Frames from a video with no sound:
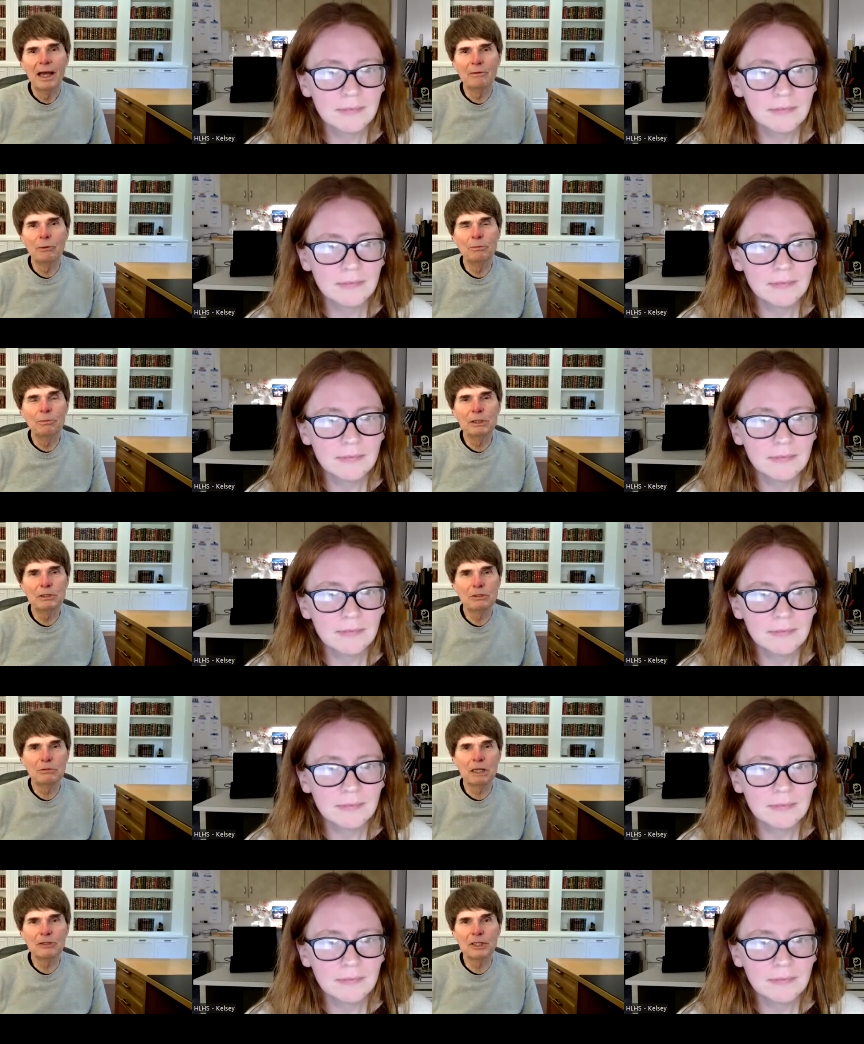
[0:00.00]
Speaker 1: I would be
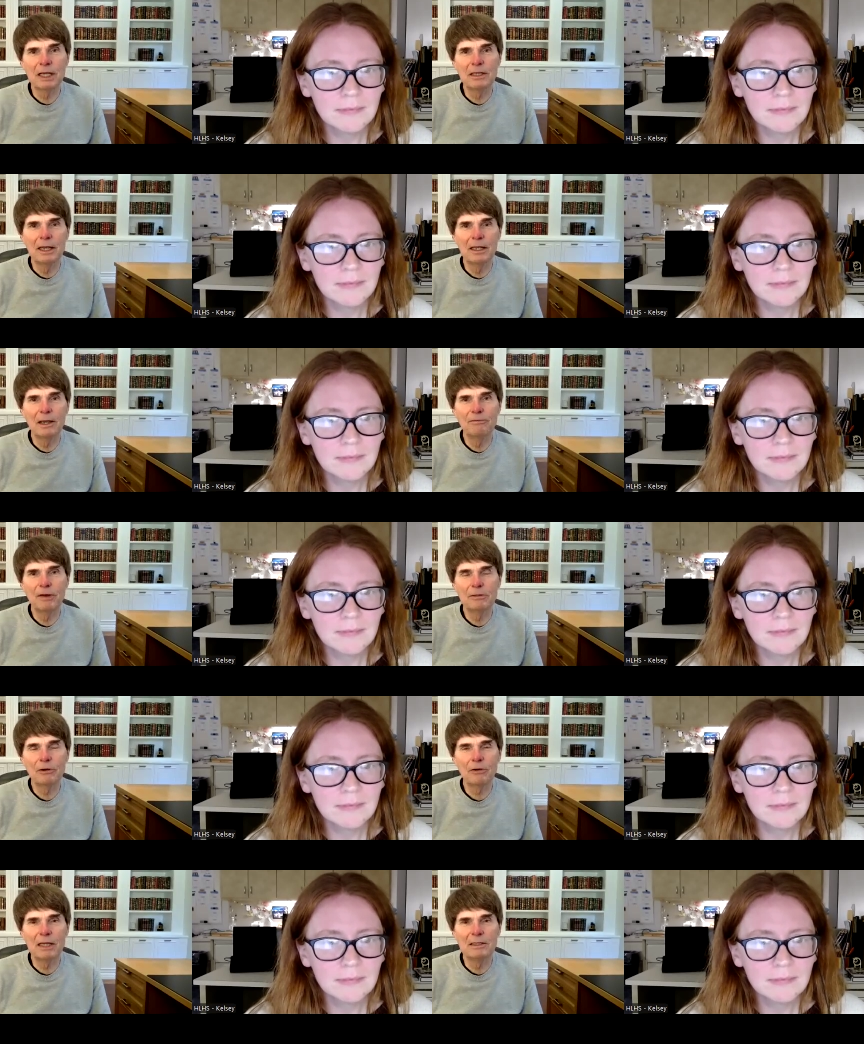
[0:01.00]
stretching it if I
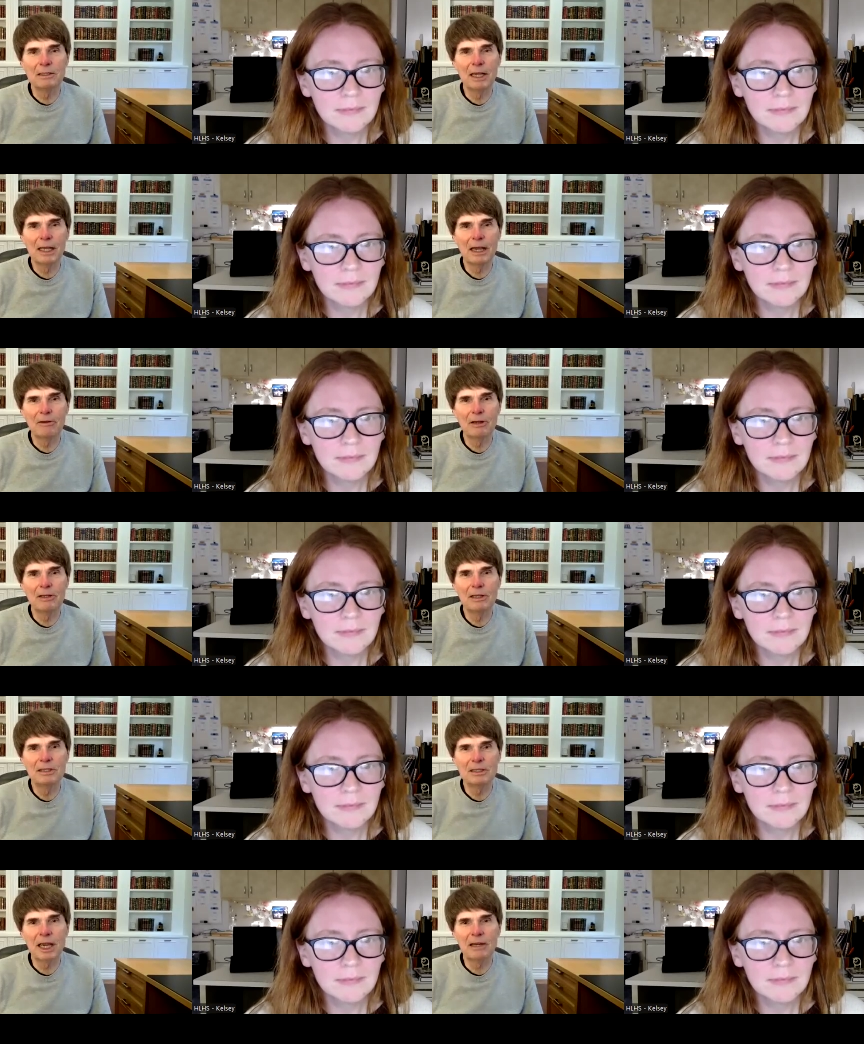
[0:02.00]
tried to carry
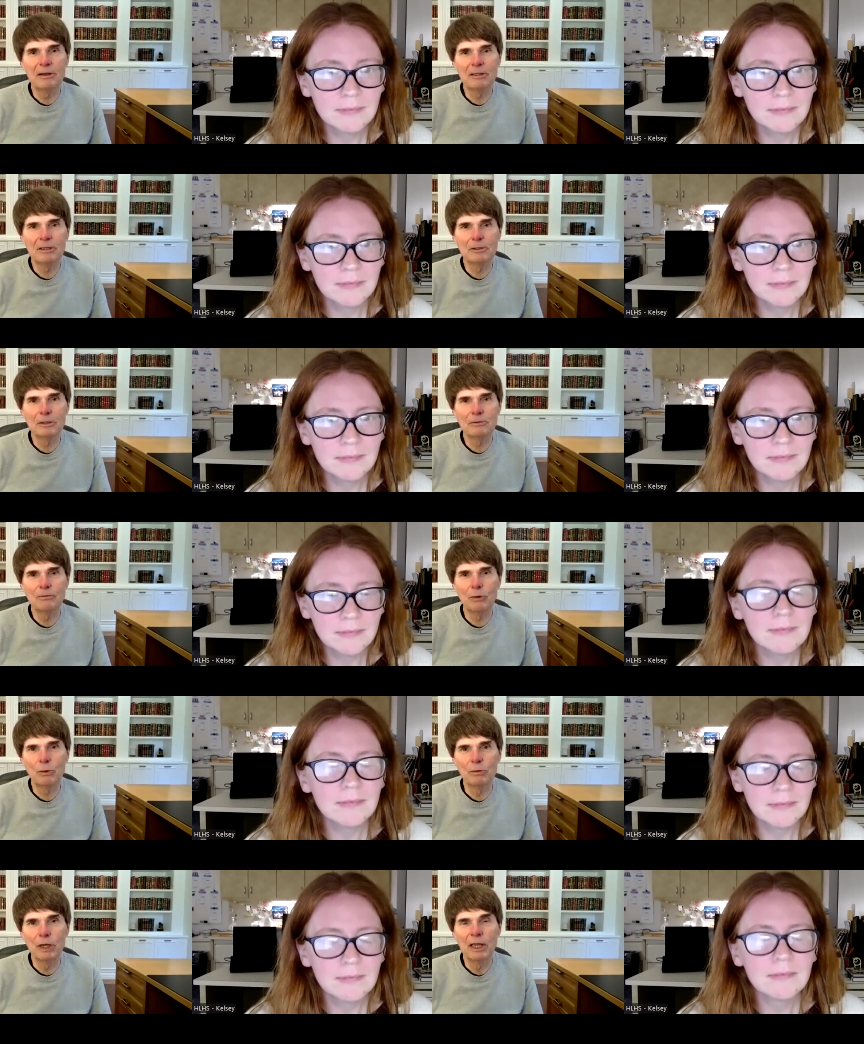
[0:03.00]
these characters
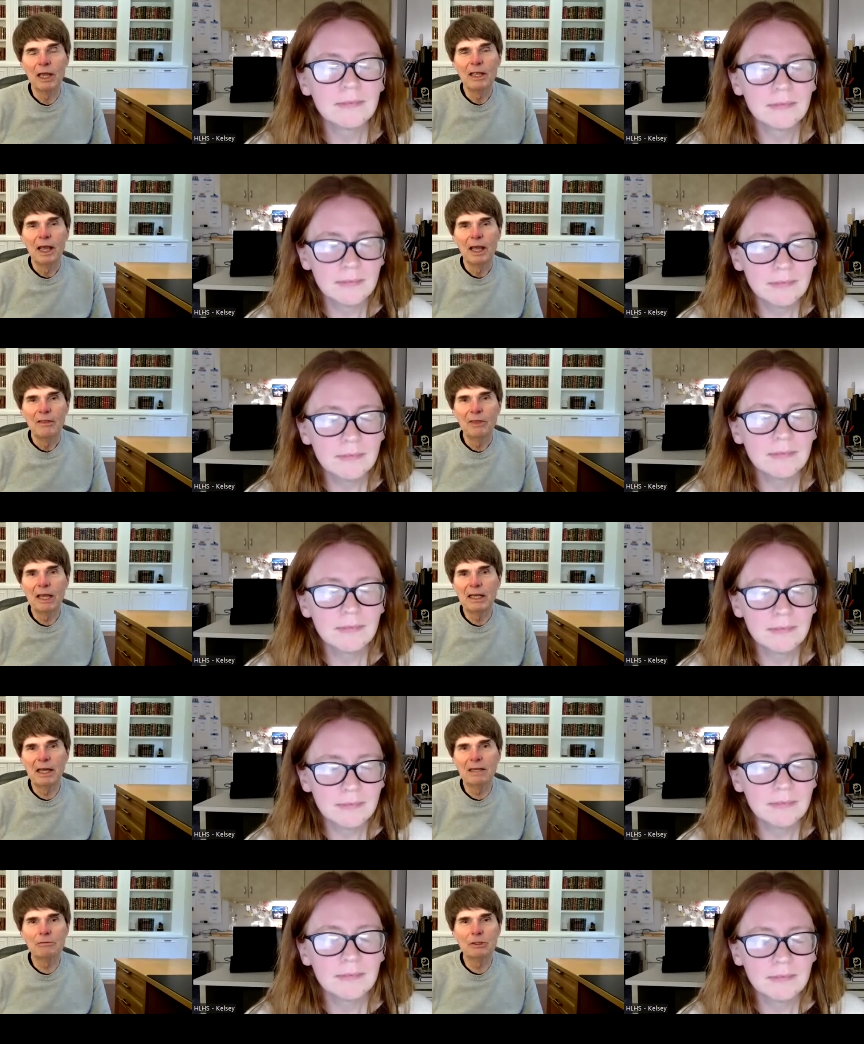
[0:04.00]
forward they
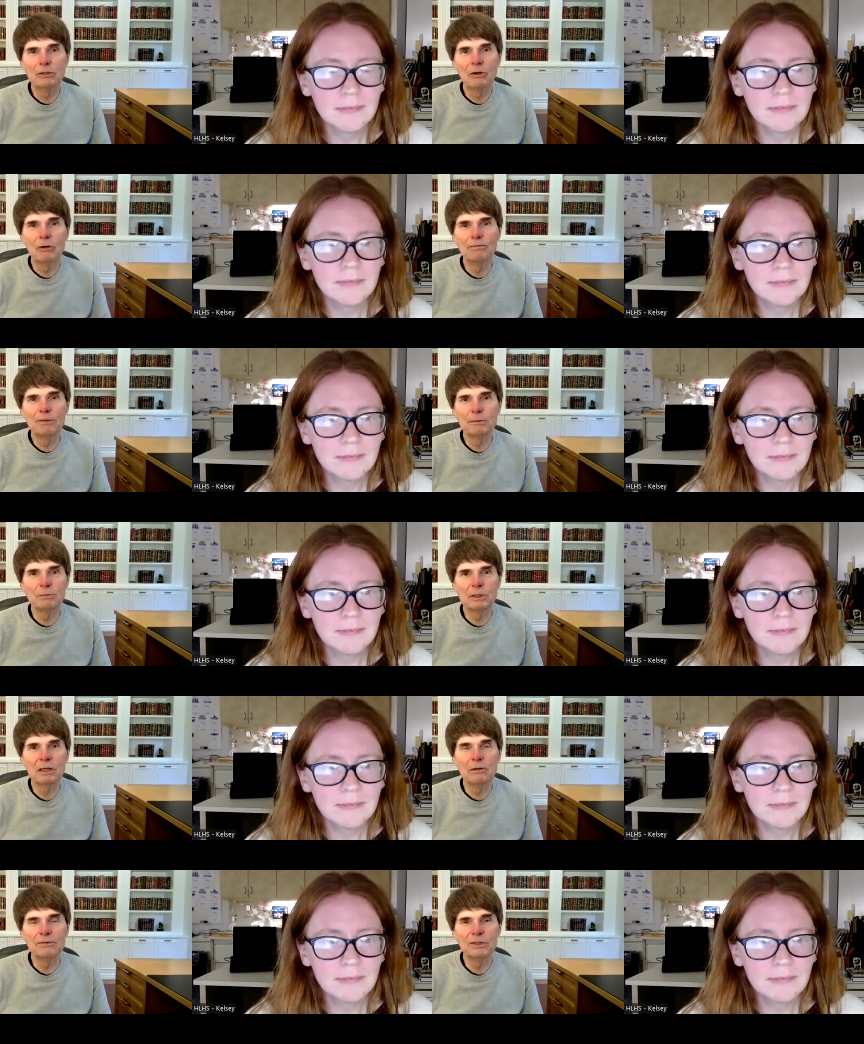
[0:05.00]
kind of resolve
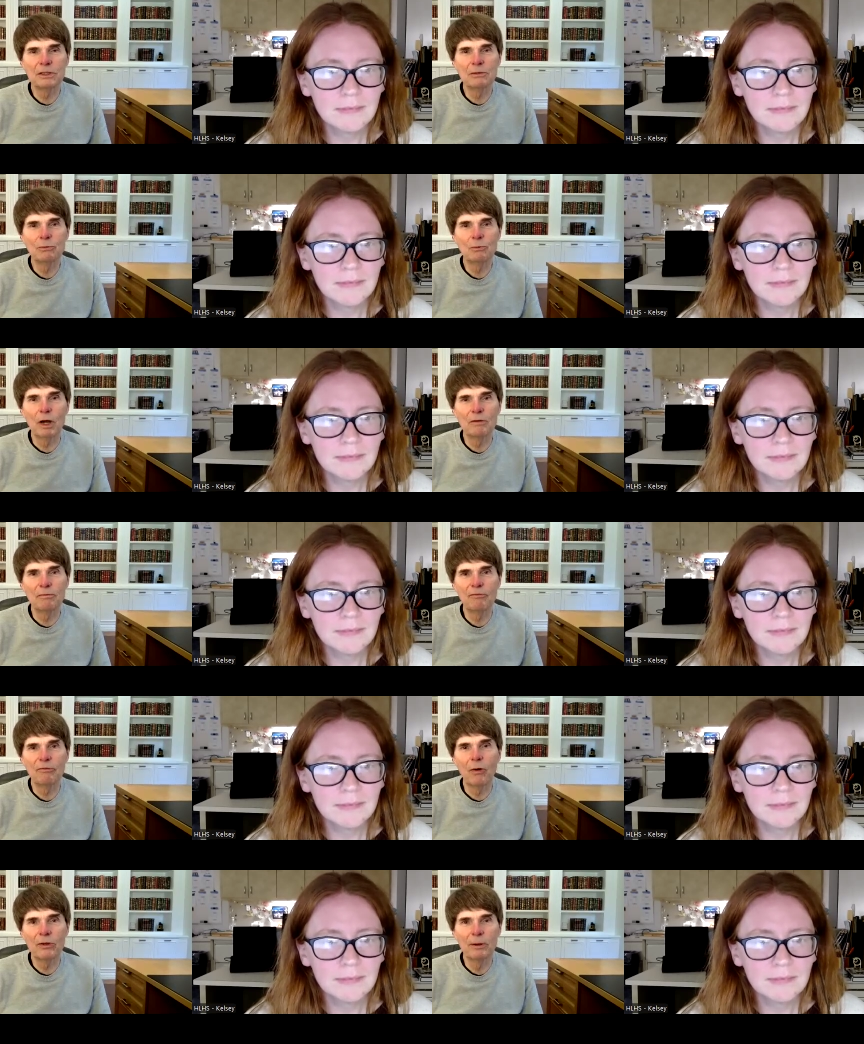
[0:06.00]
themselves in one
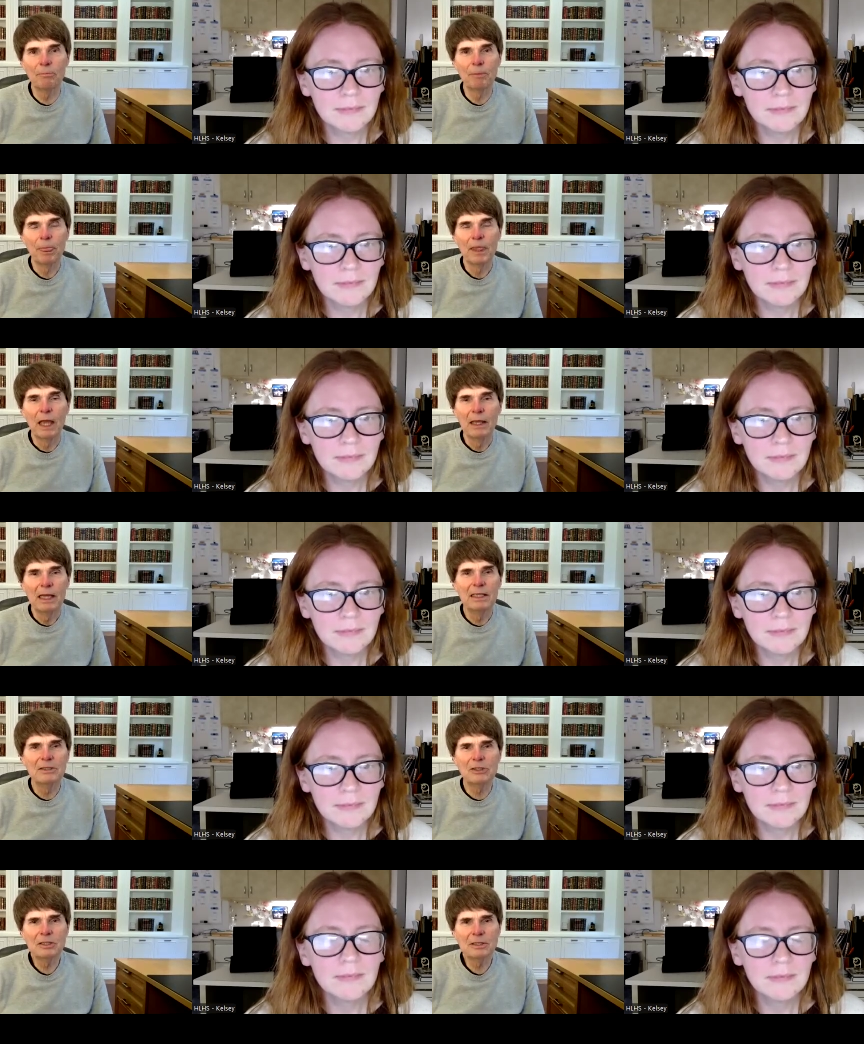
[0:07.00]
volume.
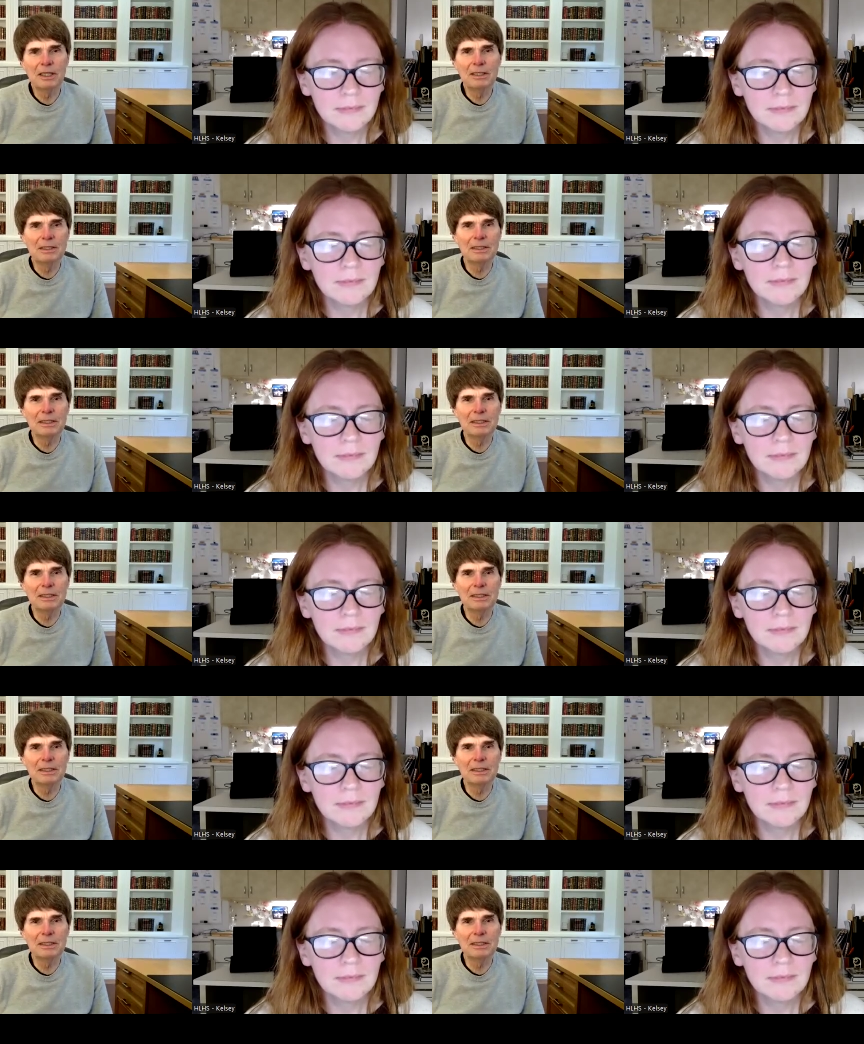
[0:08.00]
It's just an